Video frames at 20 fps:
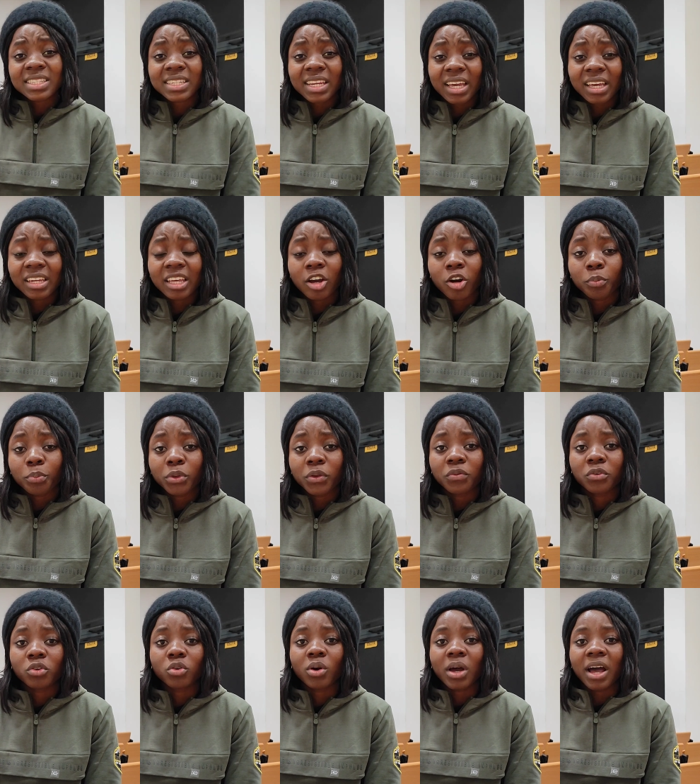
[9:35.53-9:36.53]
thing that can help you
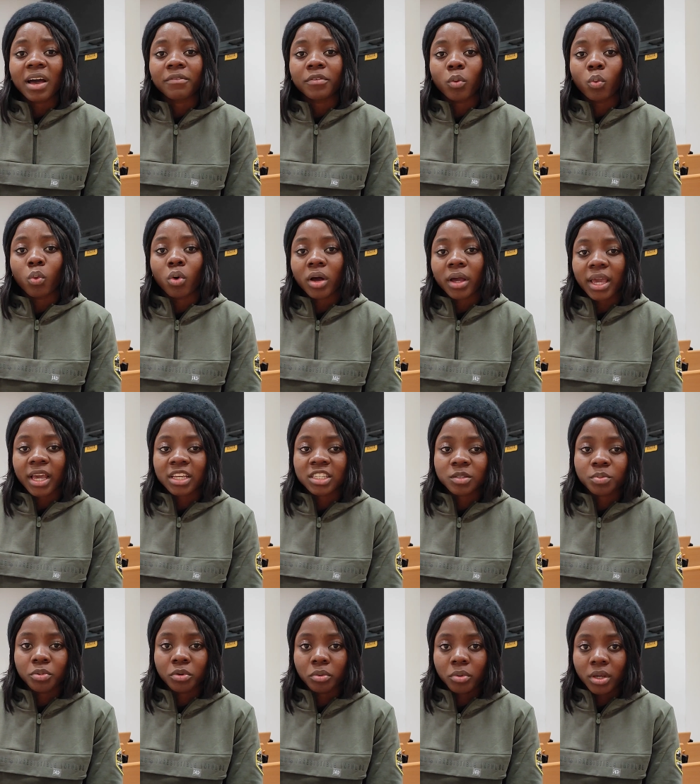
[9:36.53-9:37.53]
if you don't have a work
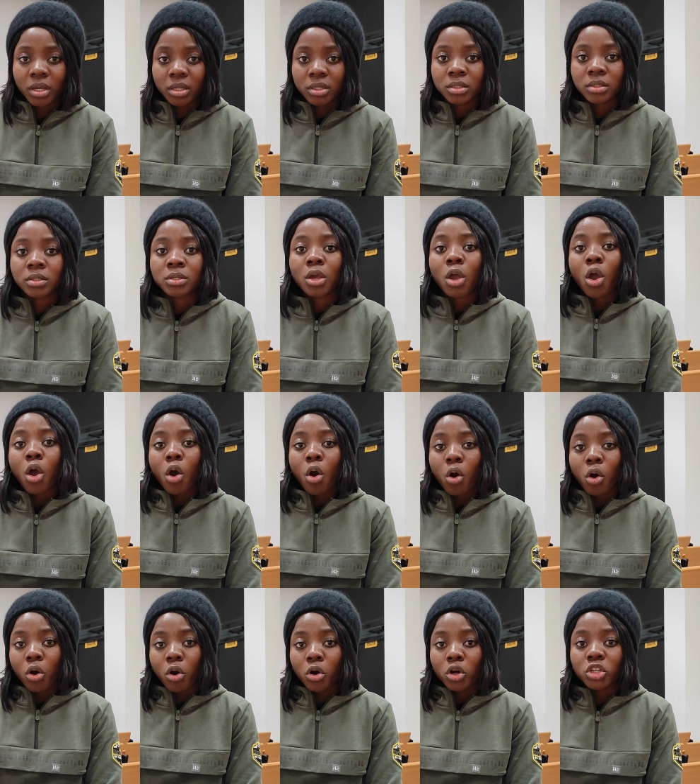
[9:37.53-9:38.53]
experience
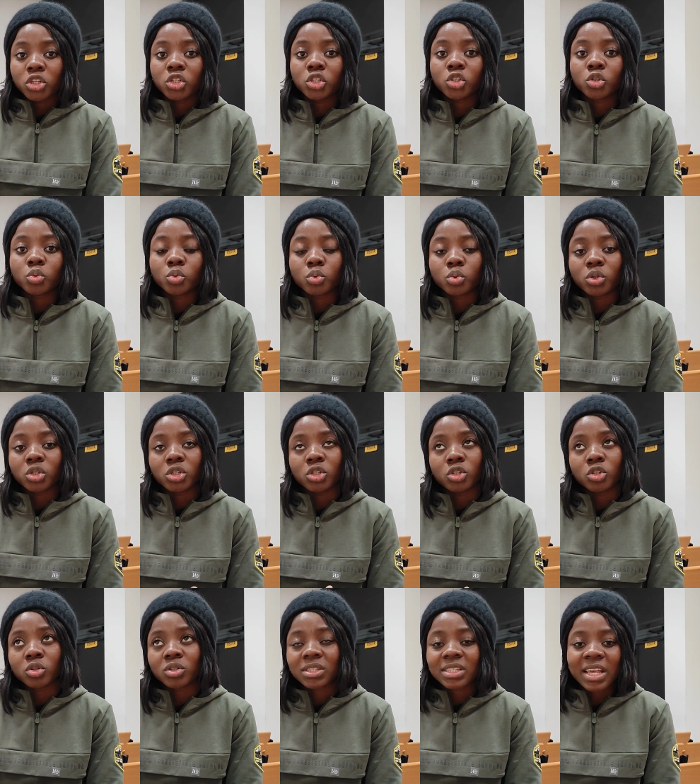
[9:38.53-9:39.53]
or you
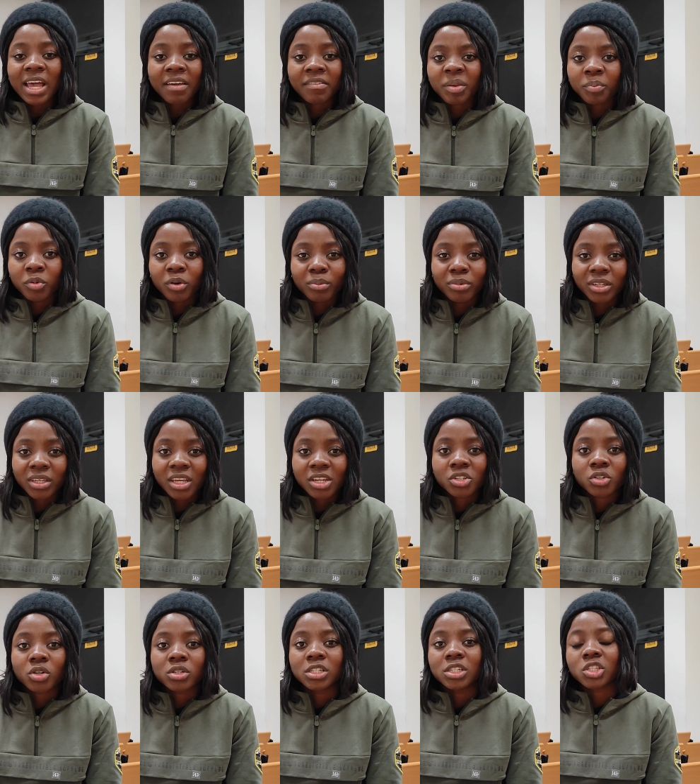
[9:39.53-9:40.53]
don't have a
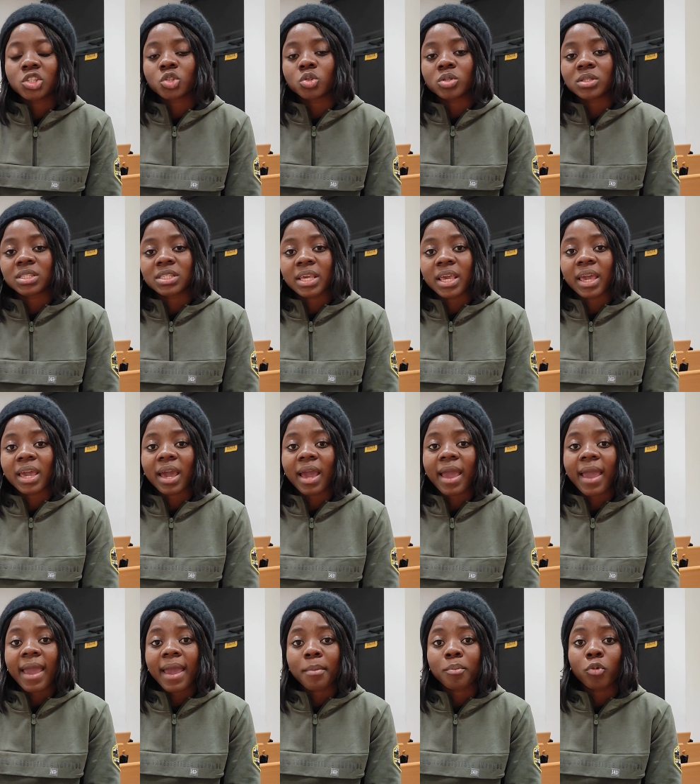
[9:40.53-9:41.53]
publication is to
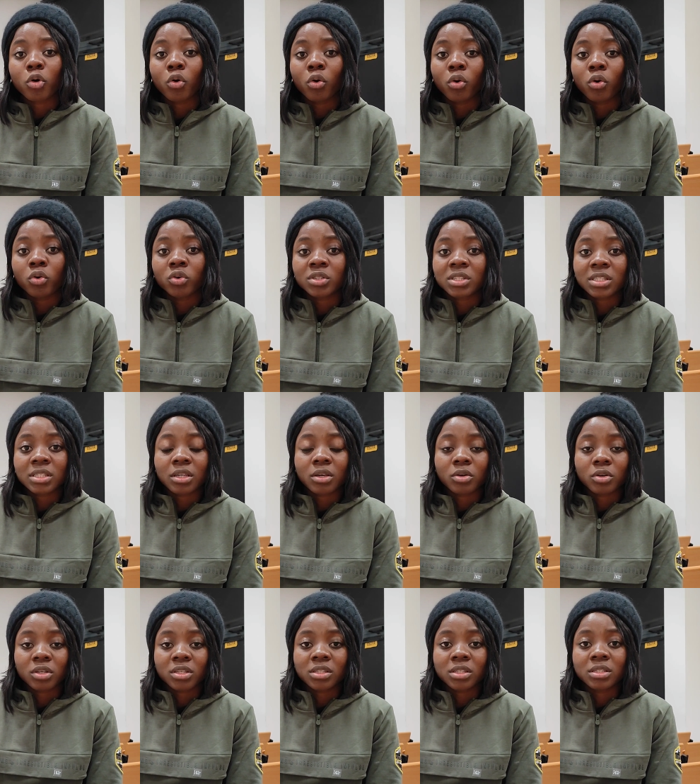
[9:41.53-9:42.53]
take MOOC
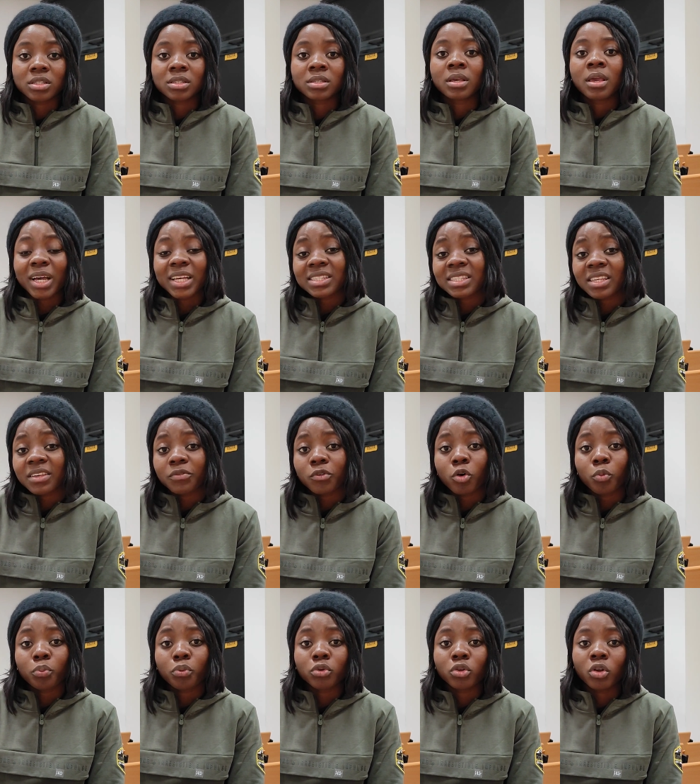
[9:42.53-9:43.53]
courses, massive
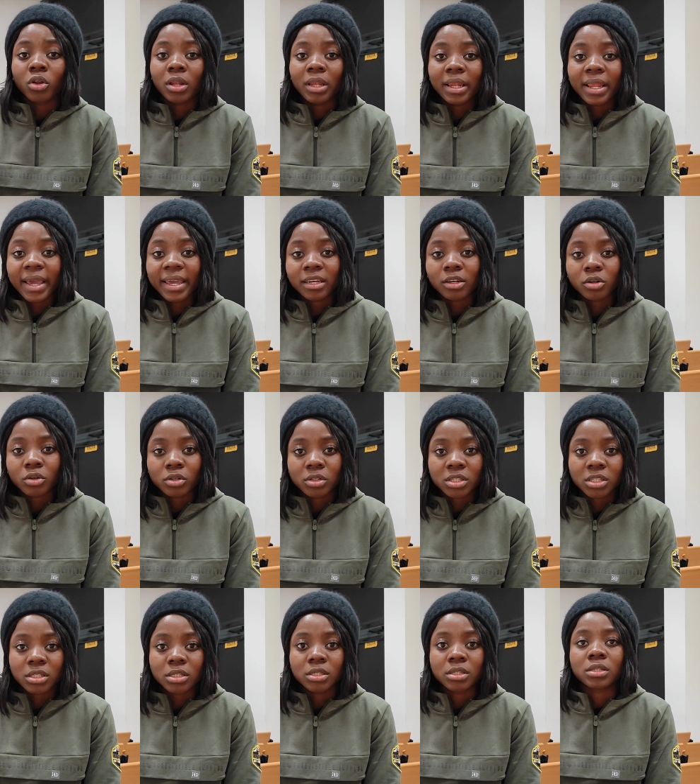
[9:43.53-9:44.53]
open online
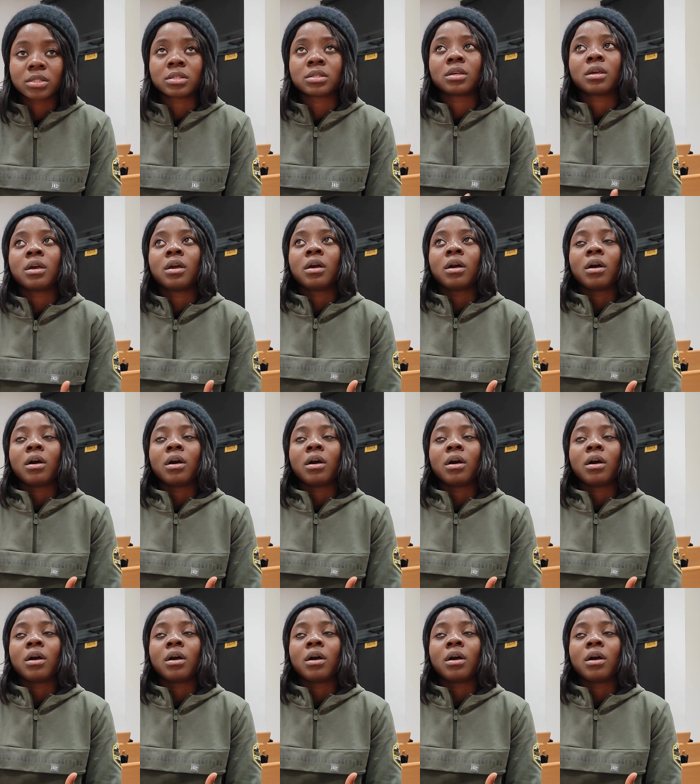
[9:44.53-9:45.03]
courses.